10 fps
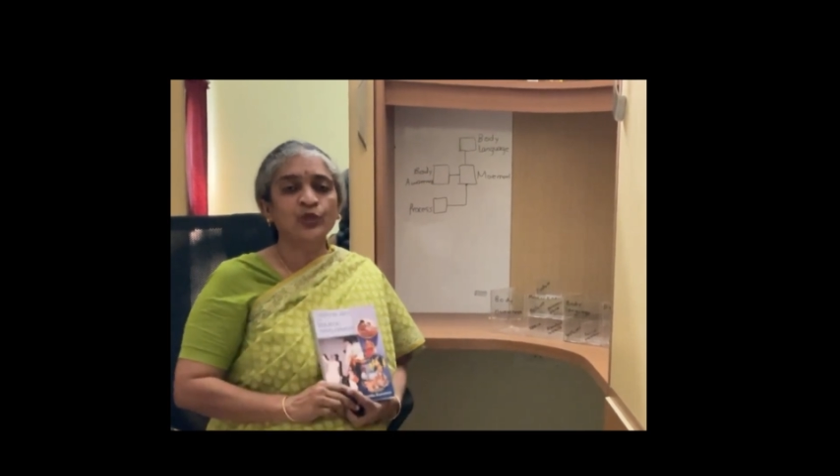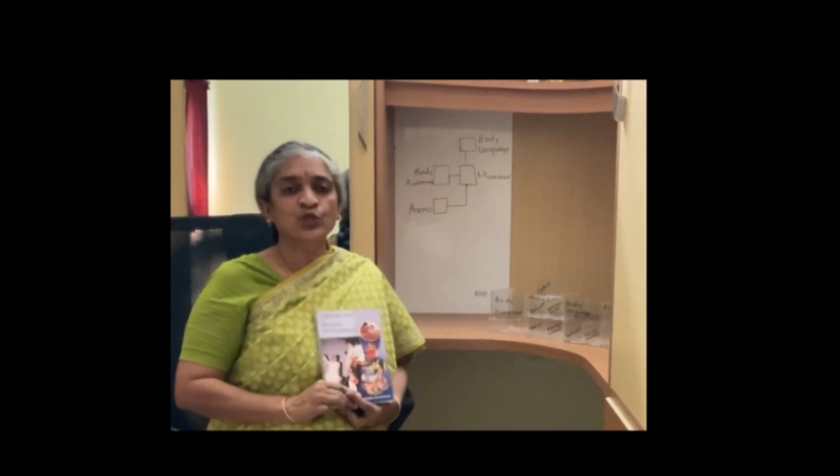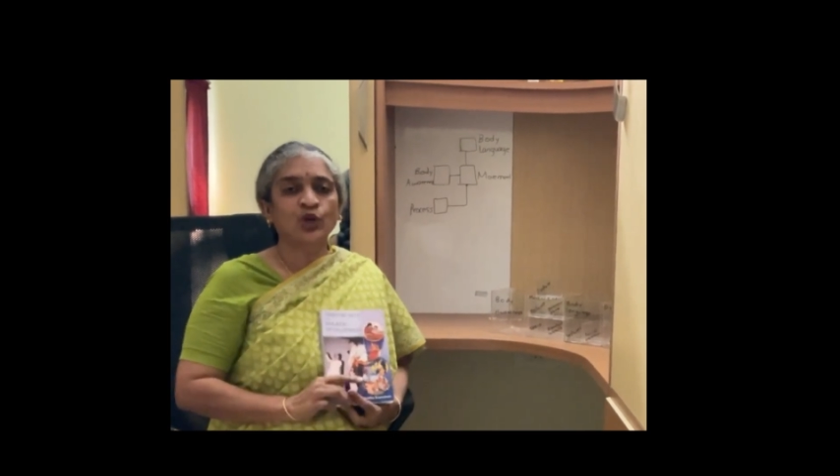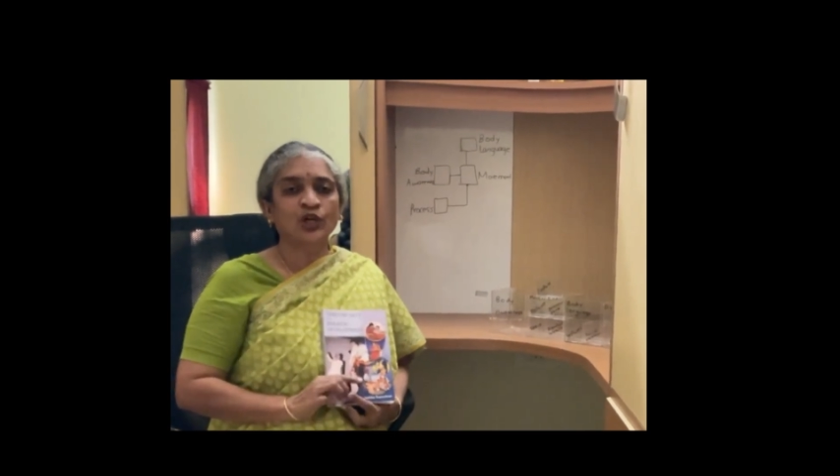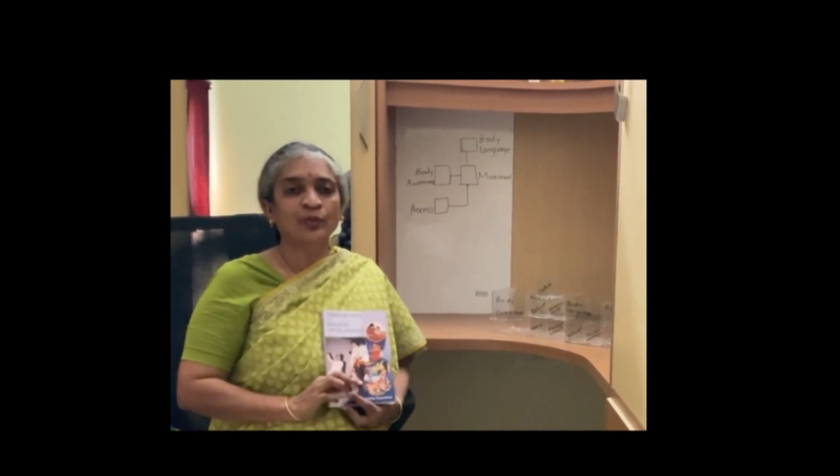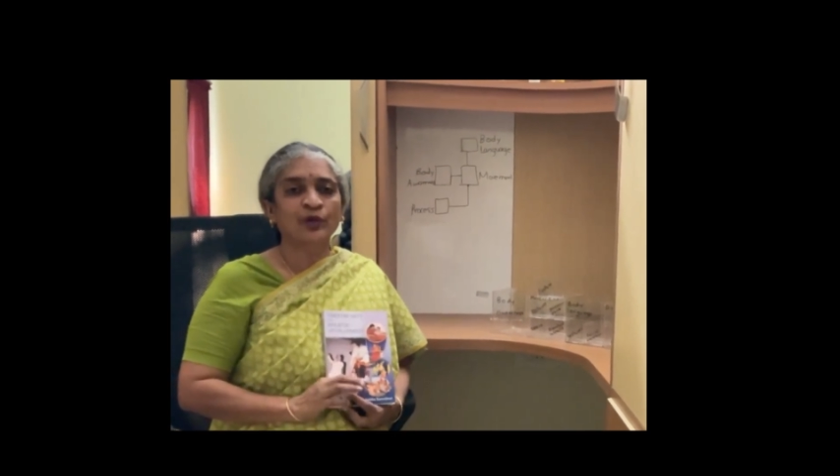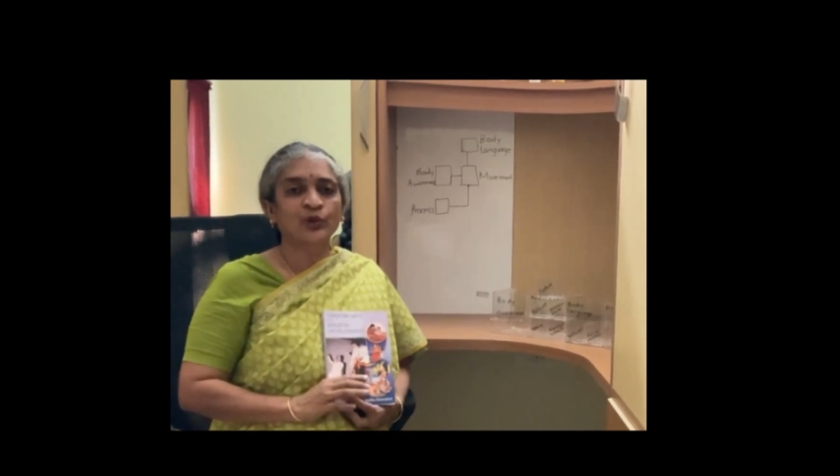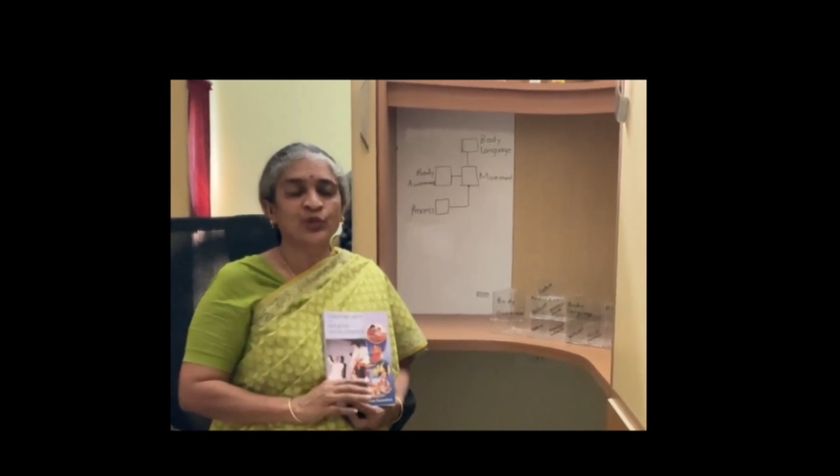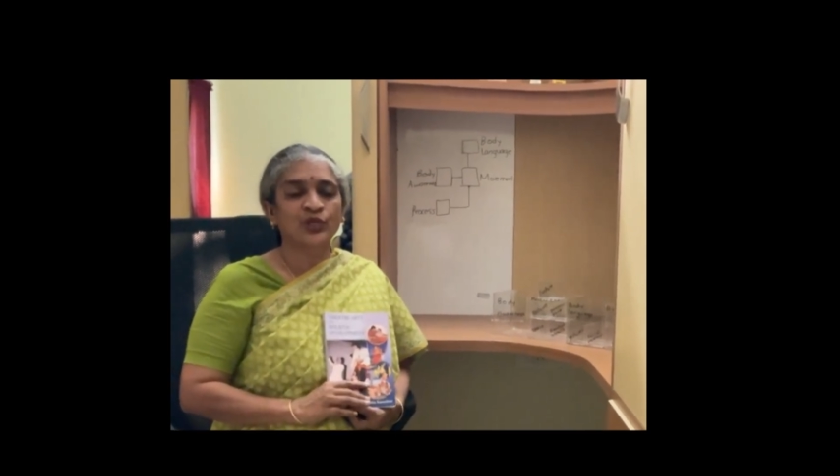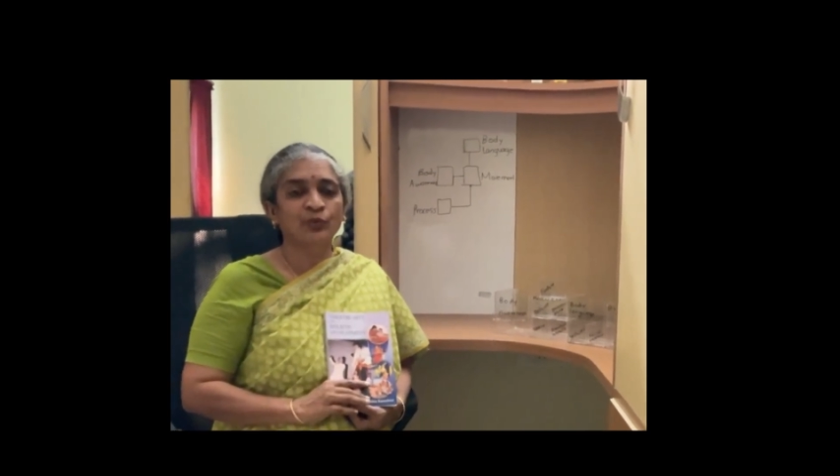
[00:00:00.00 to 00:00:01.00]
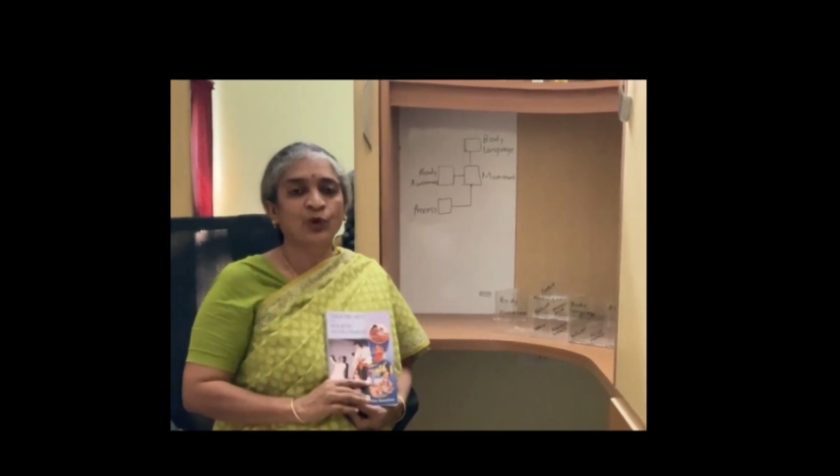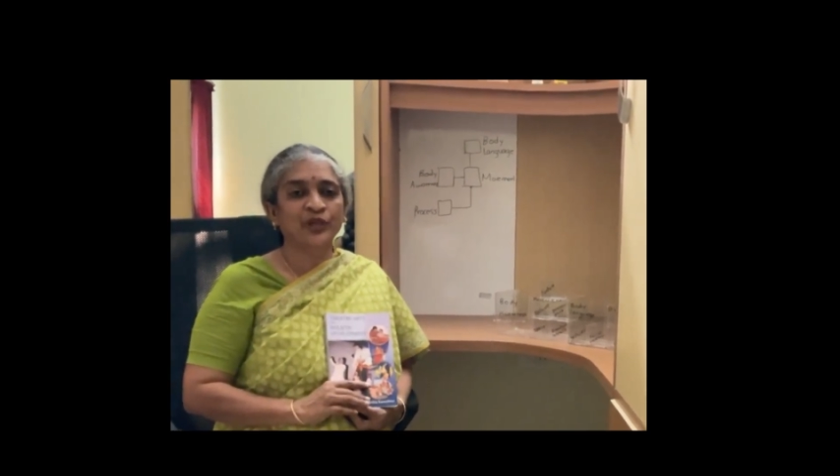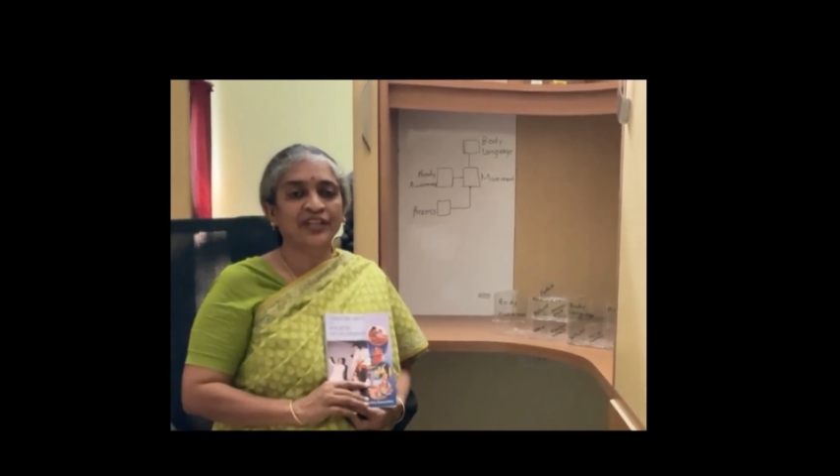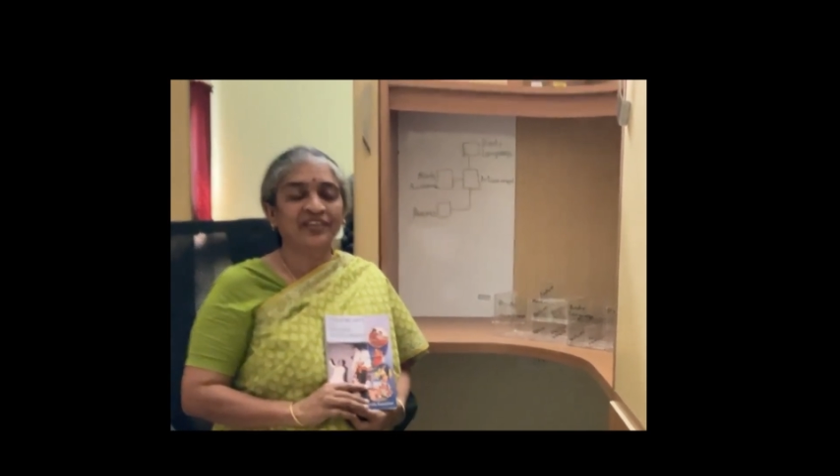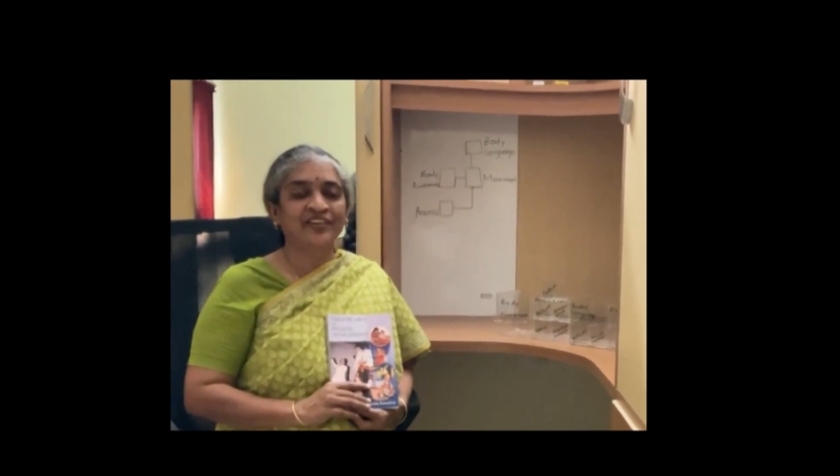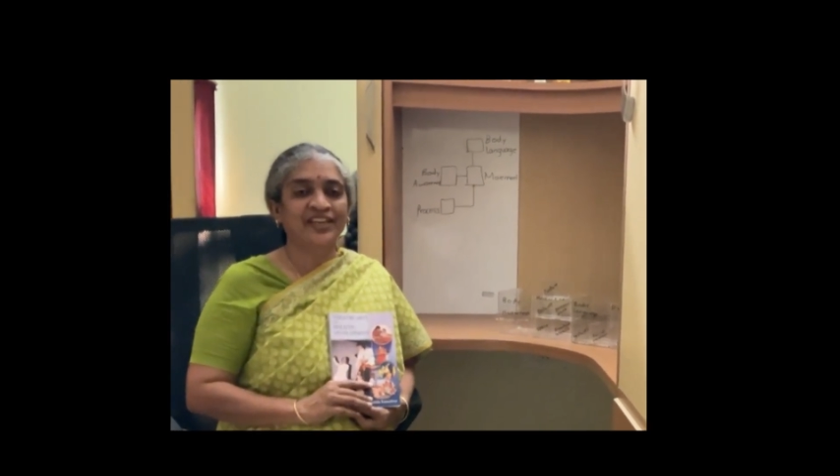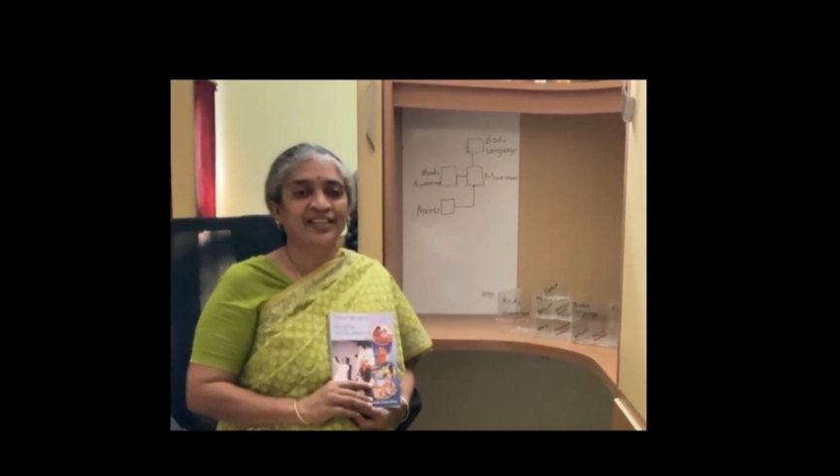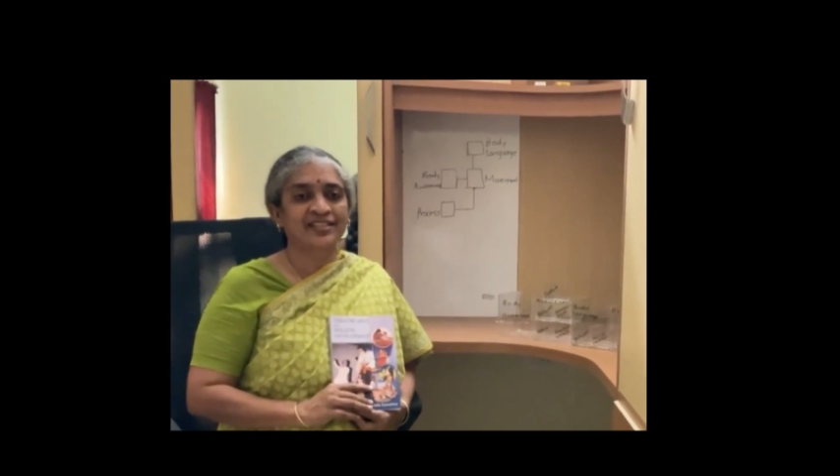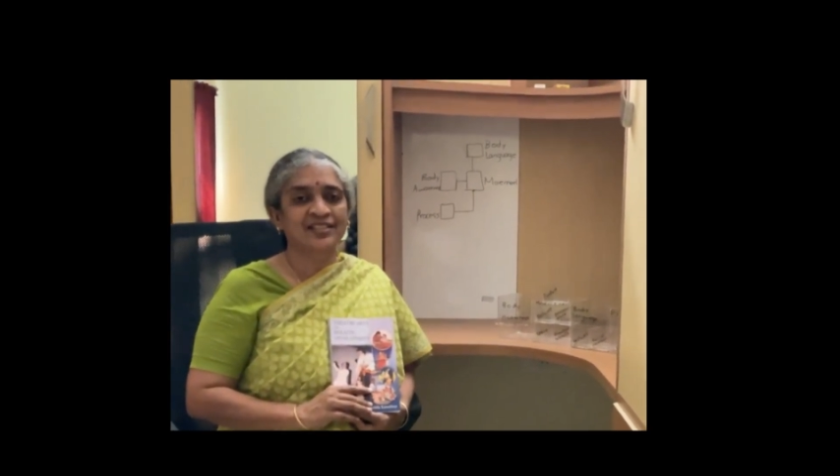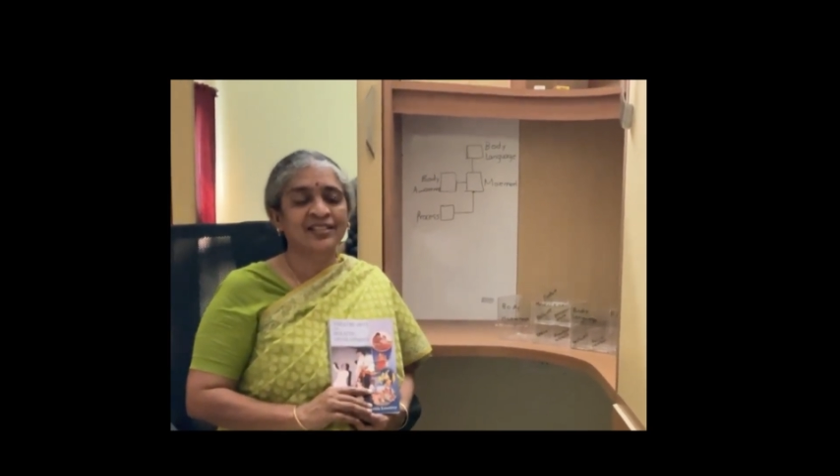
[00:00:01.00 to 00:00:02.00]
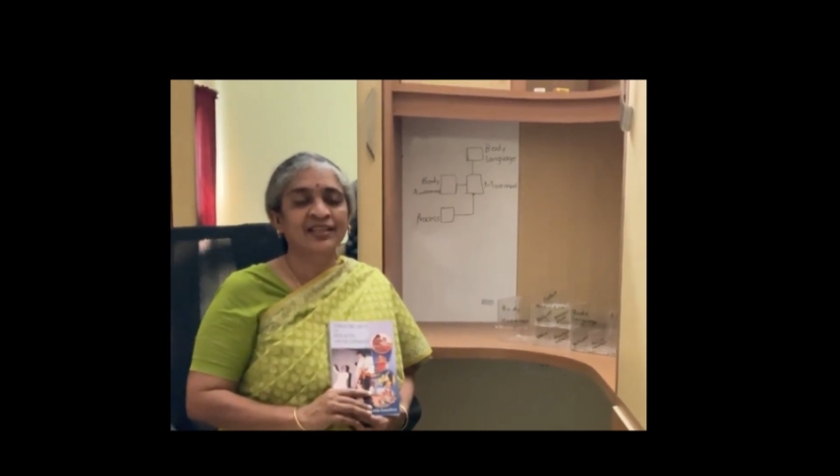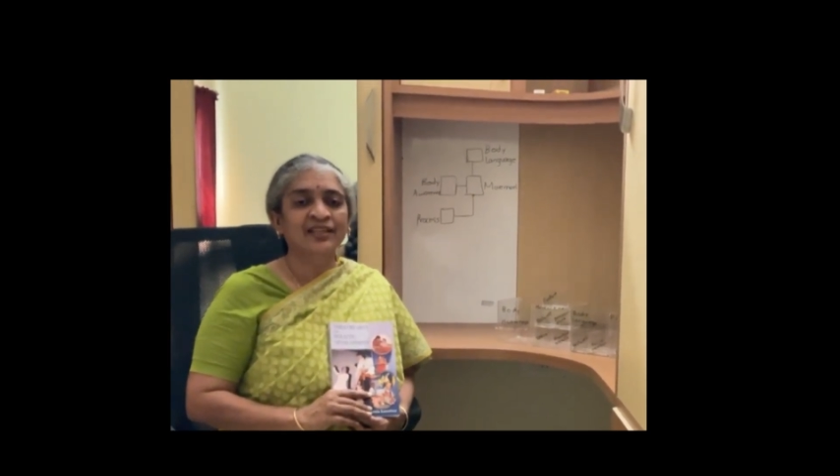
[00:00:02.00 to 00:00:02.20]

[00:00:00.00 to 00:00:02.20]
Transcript: talk about body awareness.